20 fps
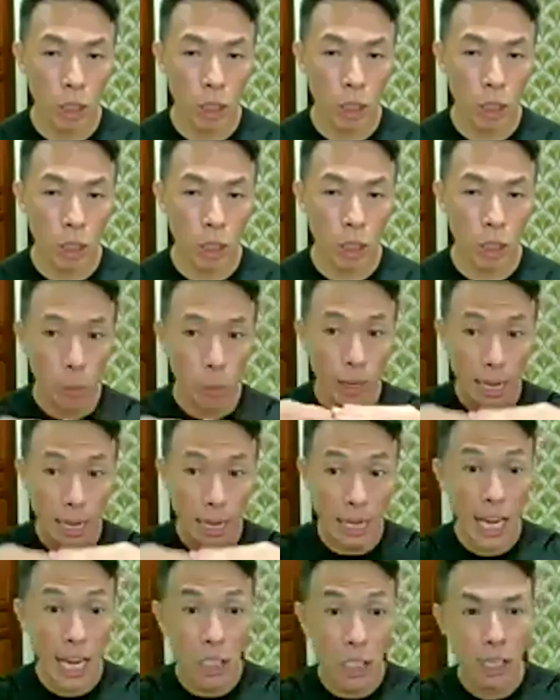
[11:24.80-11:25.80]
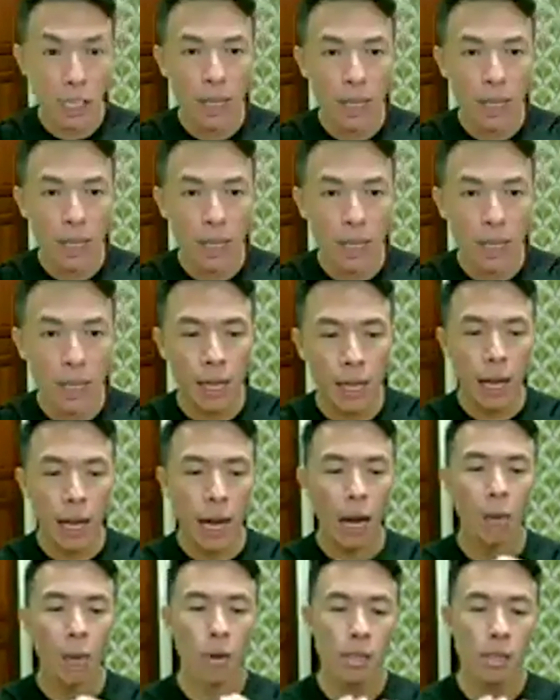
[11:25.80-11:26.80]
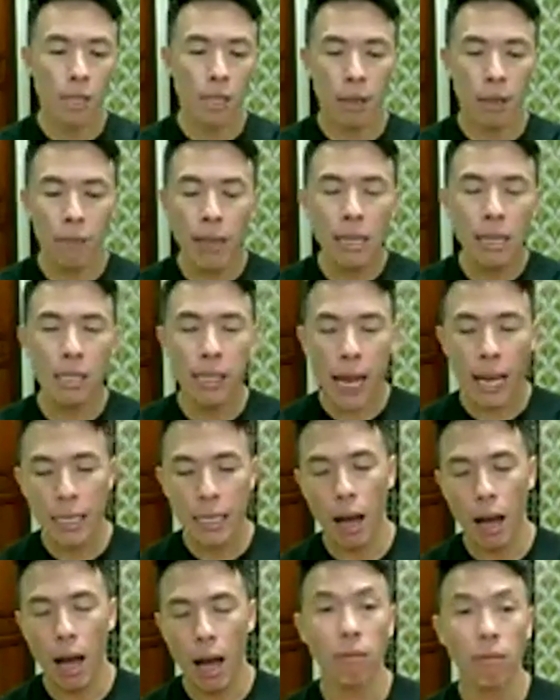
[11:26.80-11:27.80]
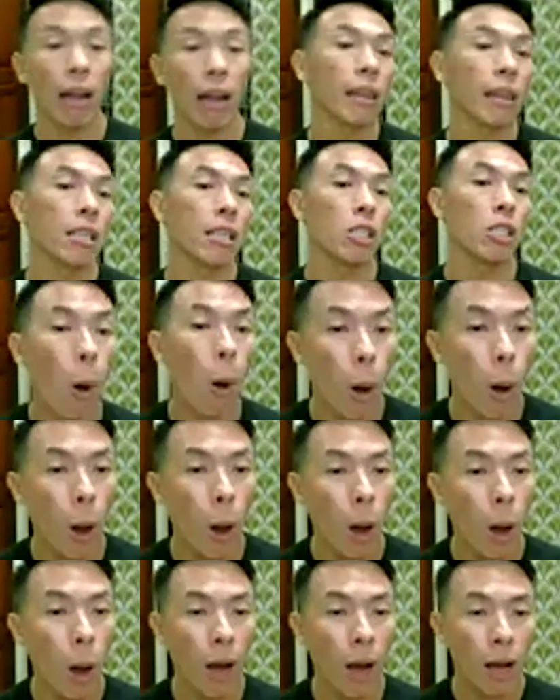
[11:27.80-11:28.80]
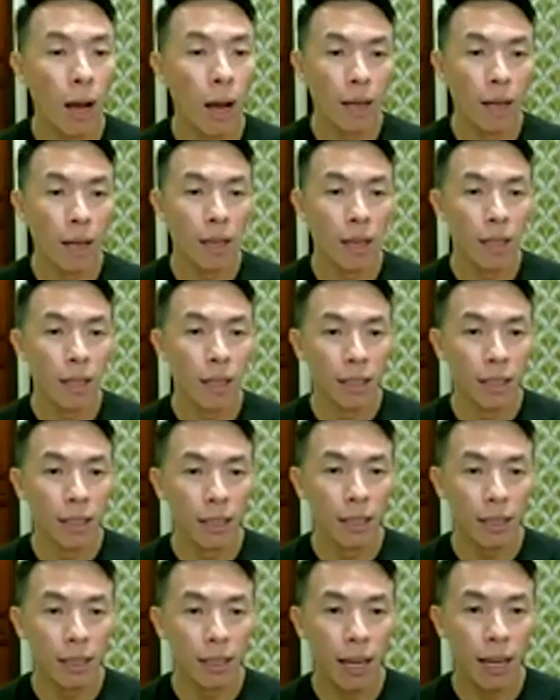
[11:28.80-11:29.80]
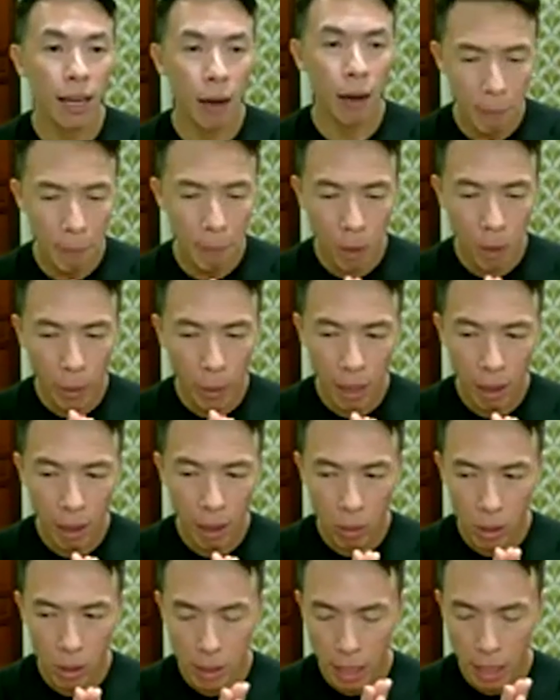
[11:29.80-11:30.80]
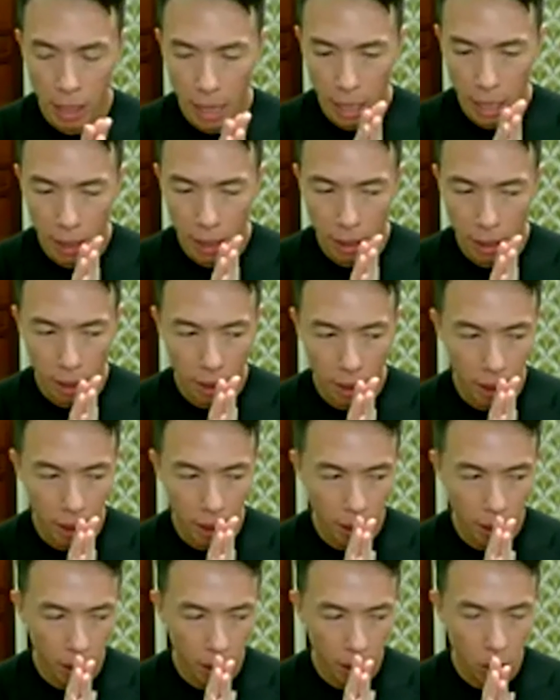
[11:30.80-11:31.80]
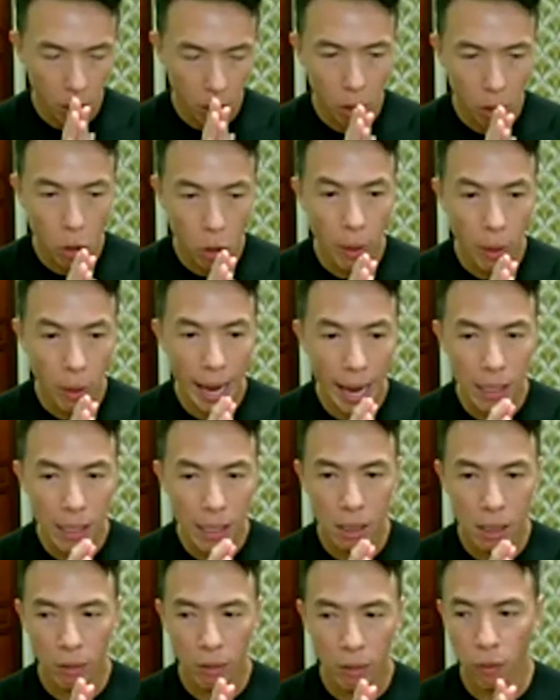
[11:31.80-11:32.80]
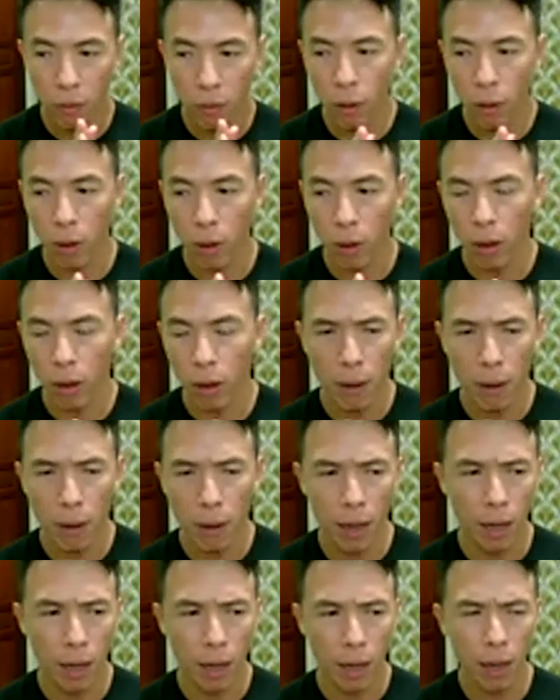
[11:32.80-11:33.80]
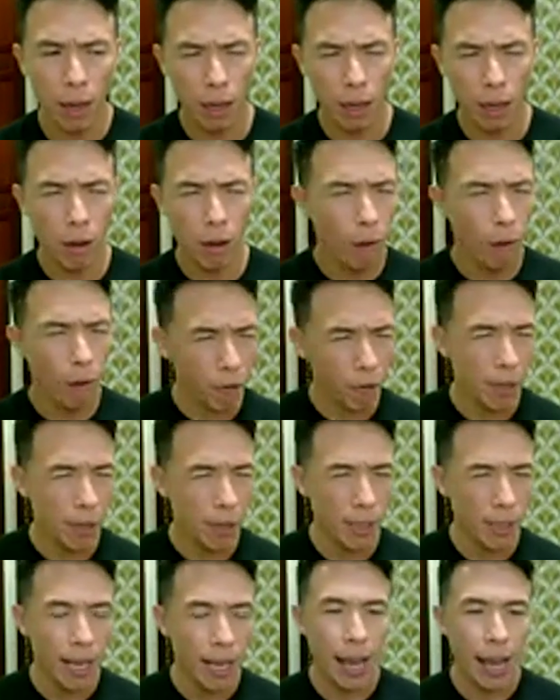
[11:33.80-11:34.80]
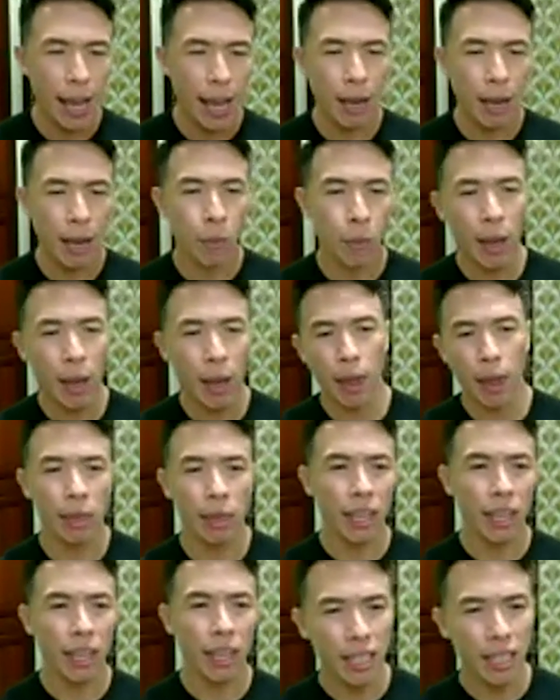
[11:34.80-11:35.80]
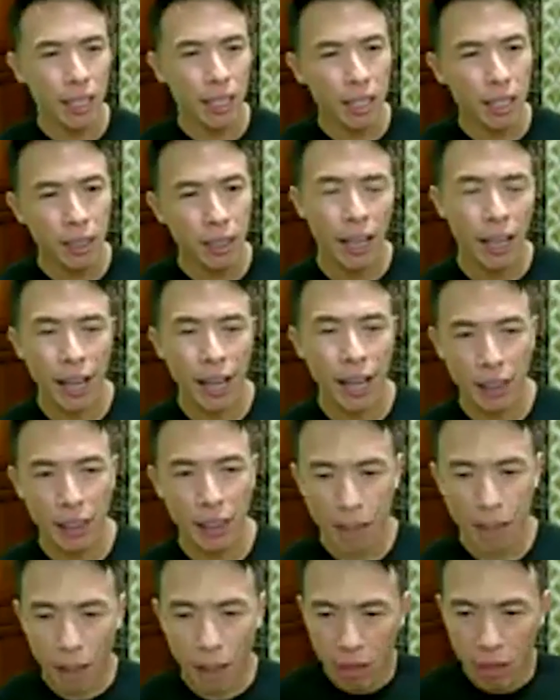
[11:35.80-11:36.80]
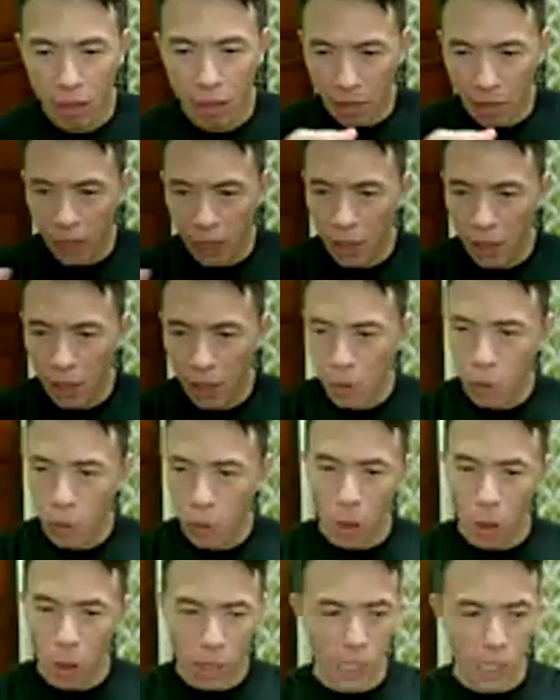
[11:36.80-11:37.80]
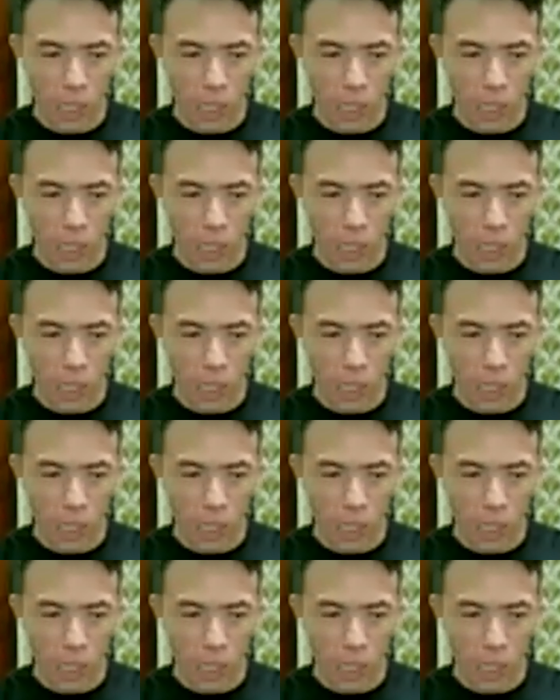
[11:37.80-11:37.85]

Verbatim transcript: we are in Asia, our serving size are rather small. Yeah, I remember when I was in uh, US for um, uh, a conference and we had dinner and their dinner was